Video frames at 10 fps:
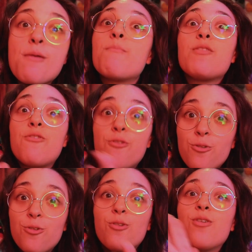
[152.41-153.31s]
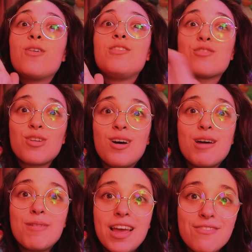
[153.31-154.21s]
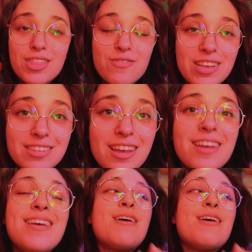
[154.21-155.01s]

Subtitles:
before you start applying for the visa,